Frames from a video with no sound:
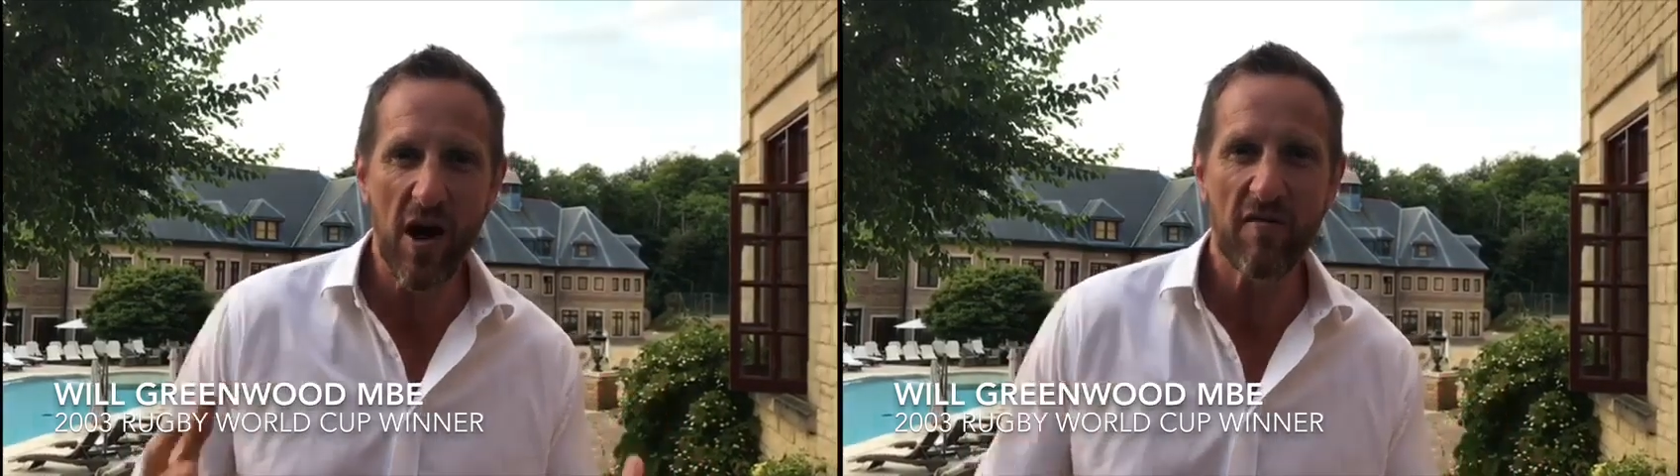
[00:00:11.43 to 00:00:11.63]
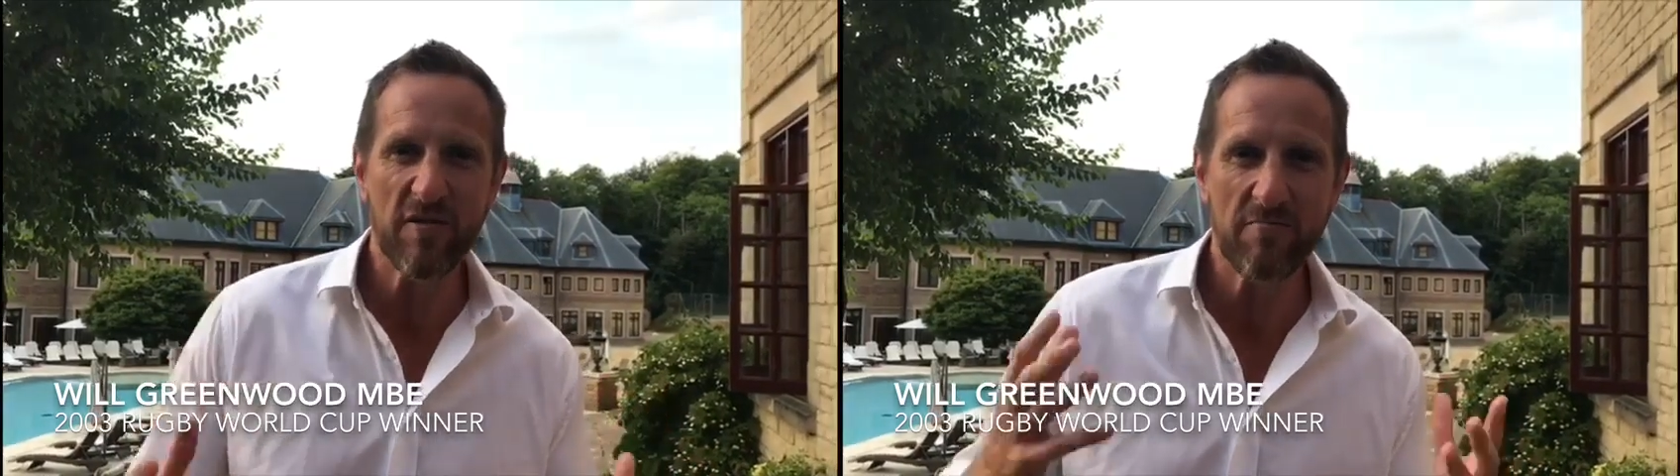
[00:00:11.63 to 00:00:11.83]

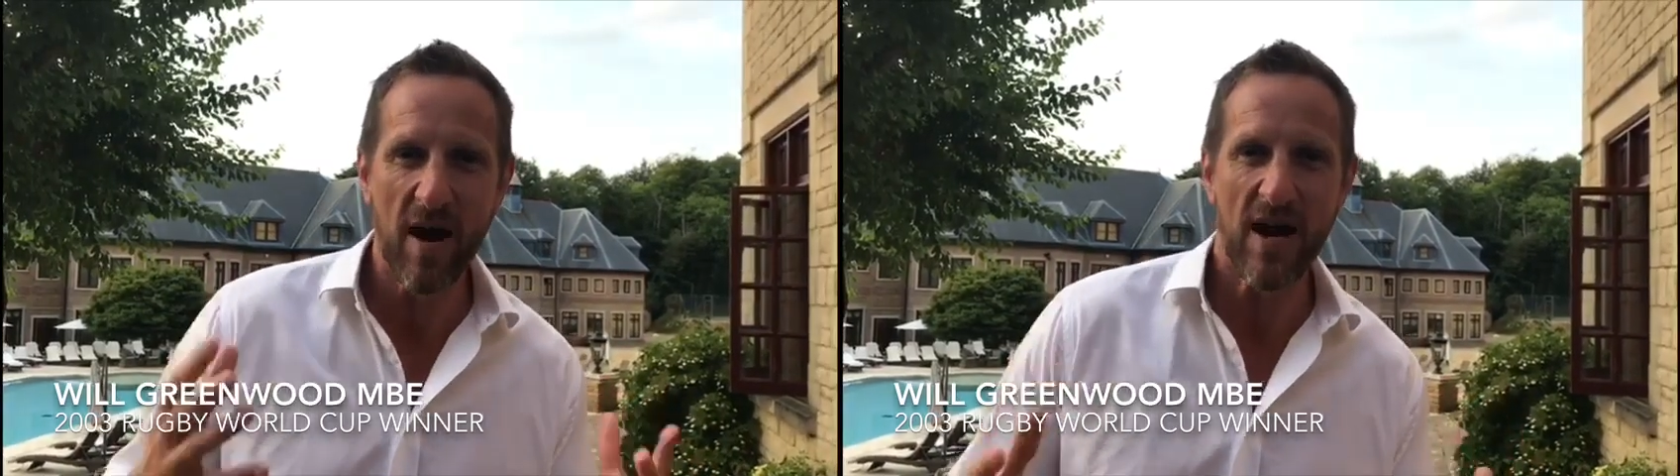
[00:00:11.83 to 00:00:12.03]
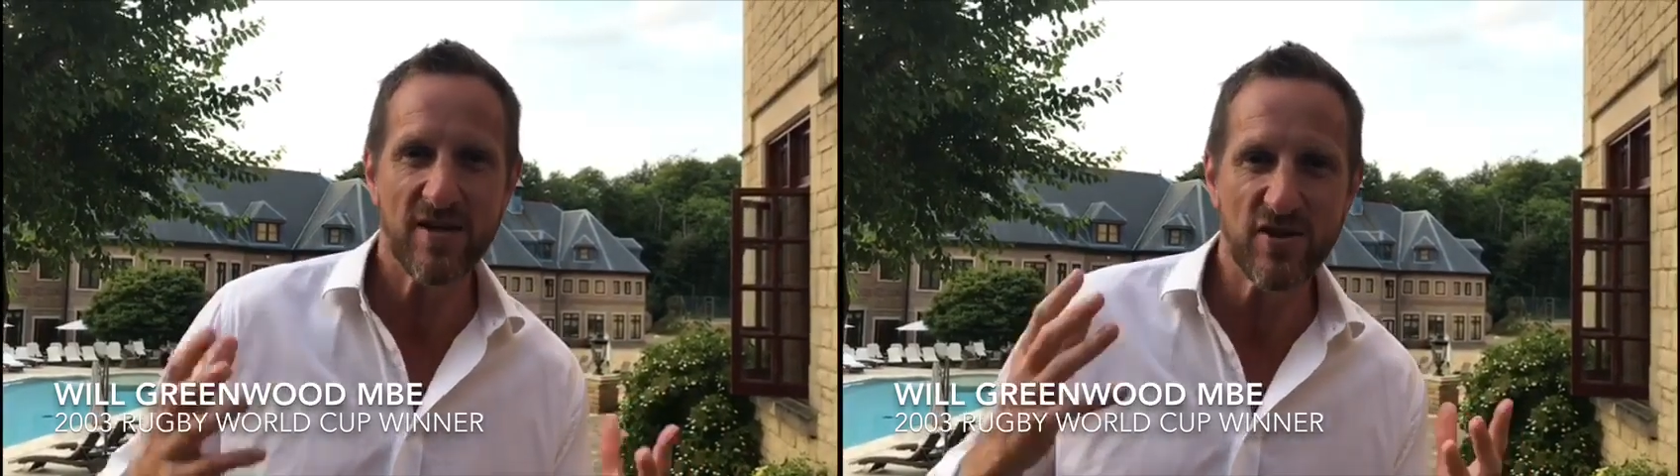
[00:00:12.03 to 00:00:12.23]
loved
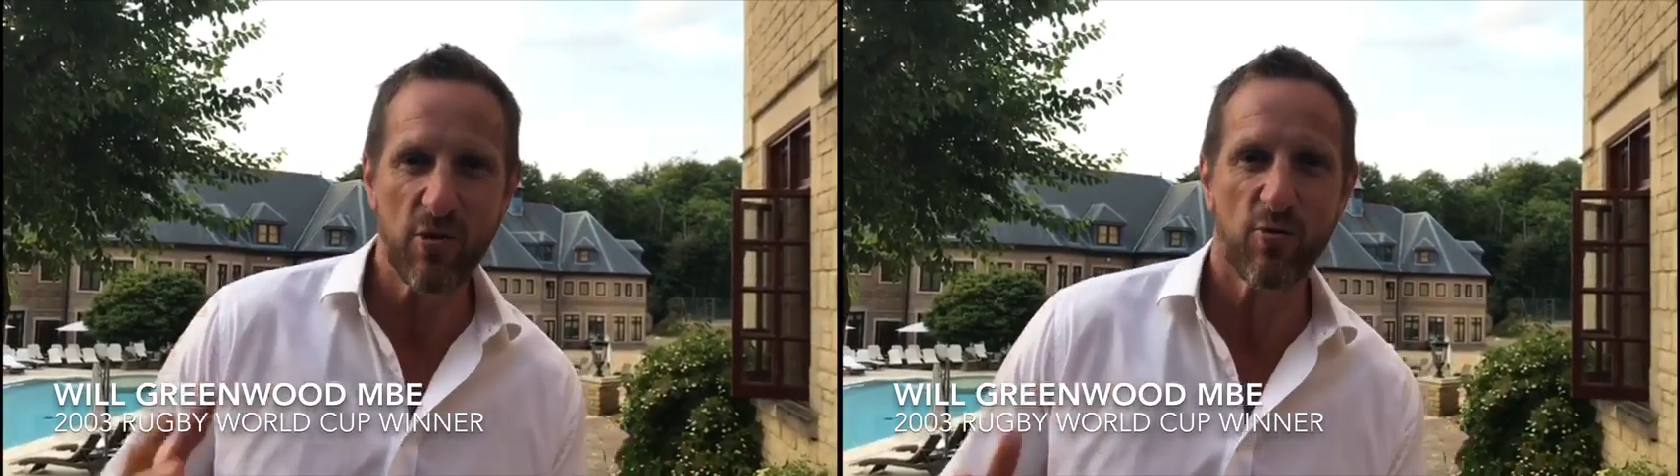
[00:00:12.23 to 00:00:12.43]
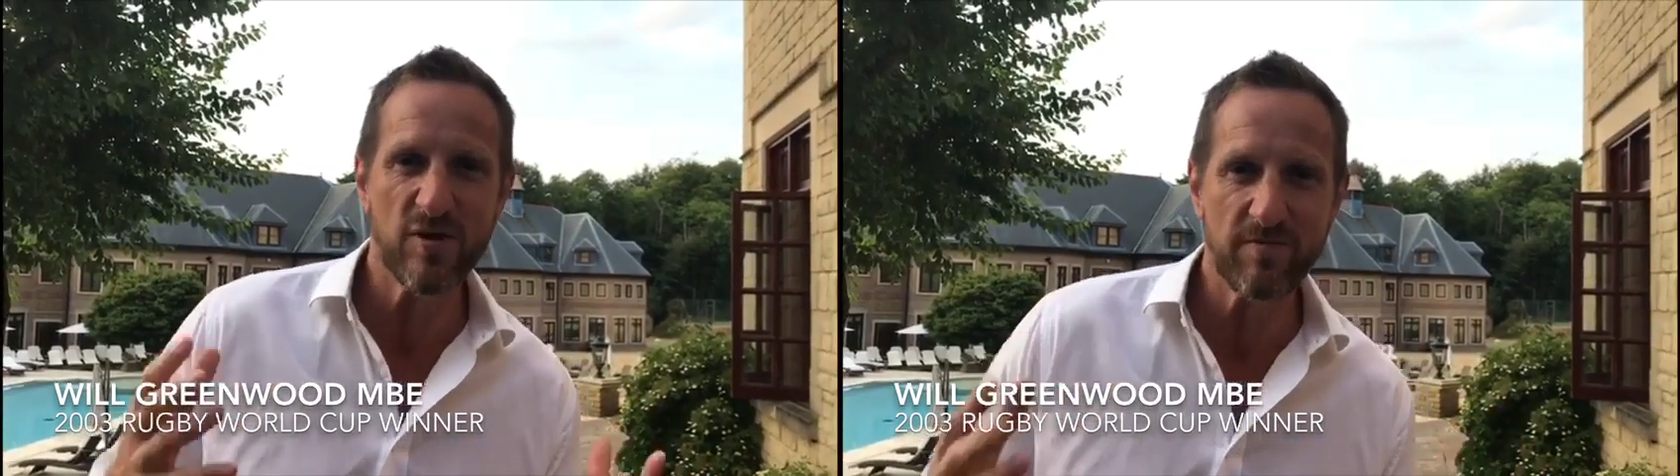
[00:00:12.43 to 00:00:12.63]
my
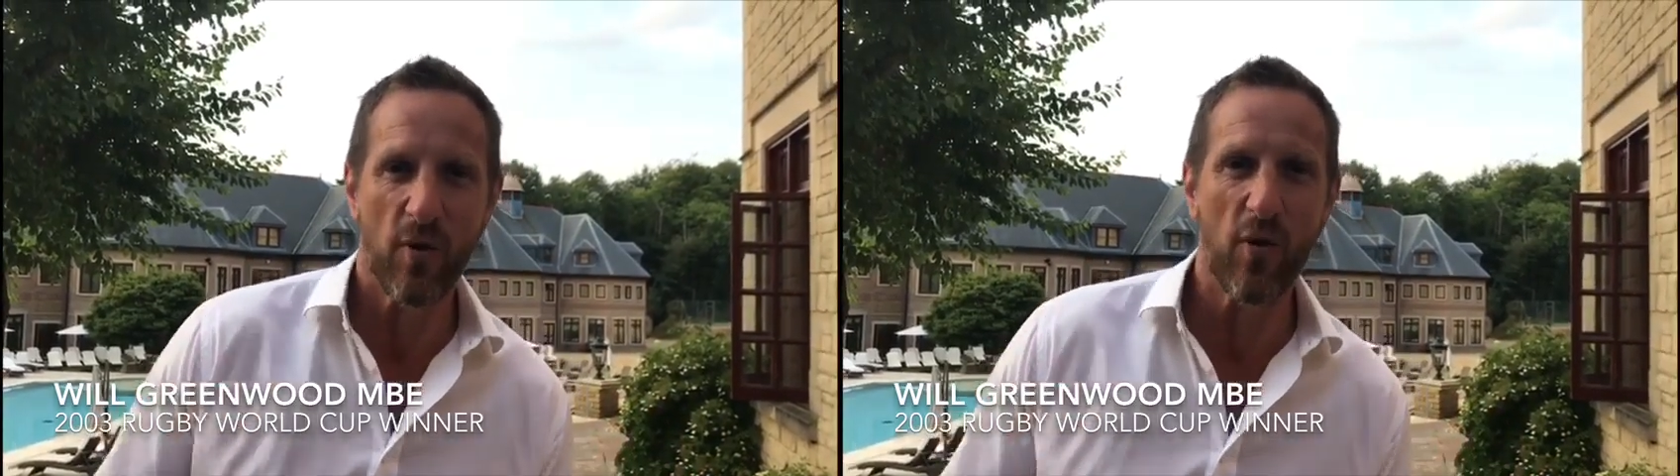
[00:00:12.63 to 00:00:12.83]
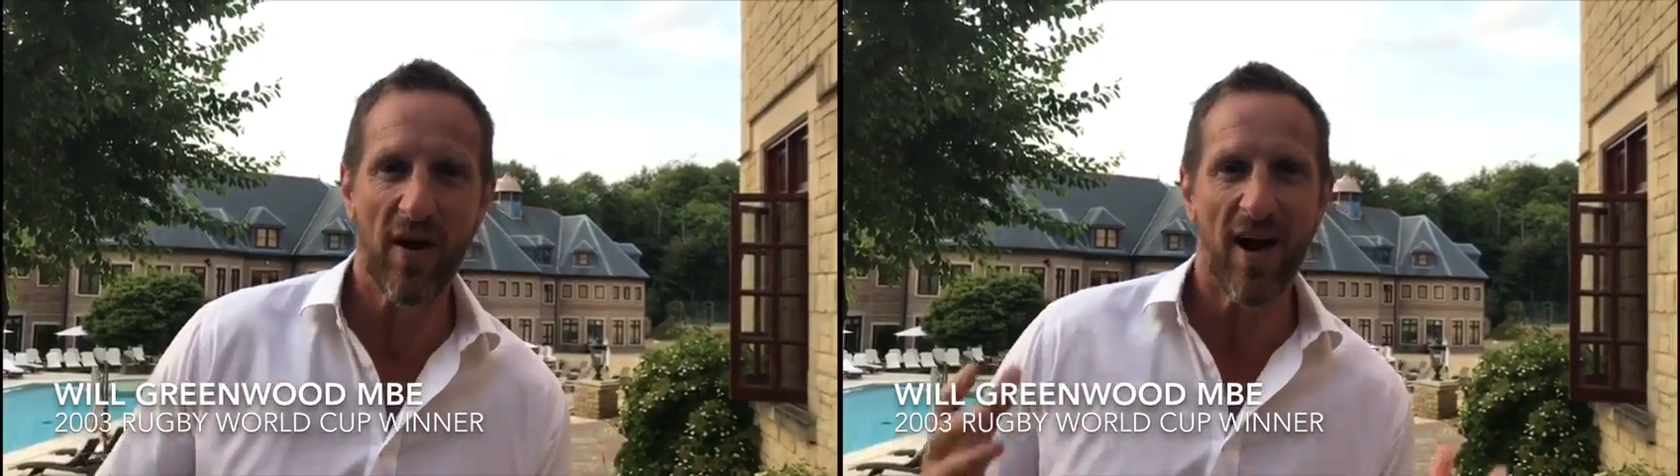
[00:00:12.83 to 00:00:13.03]
school
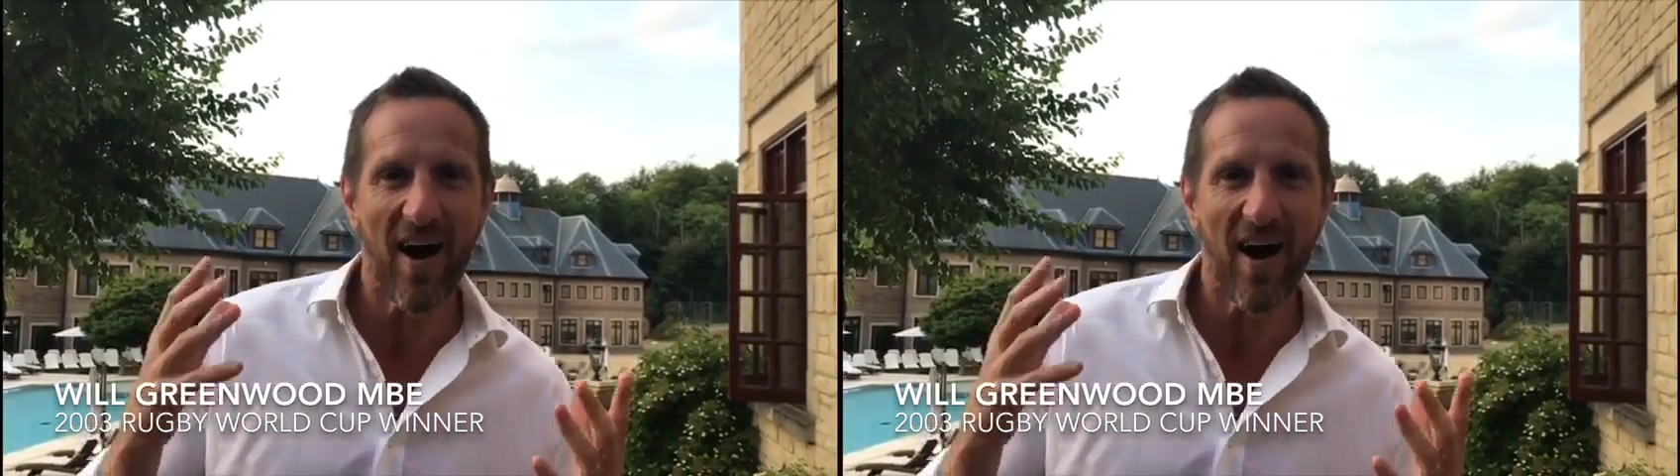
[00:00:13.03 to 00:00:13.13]
sport.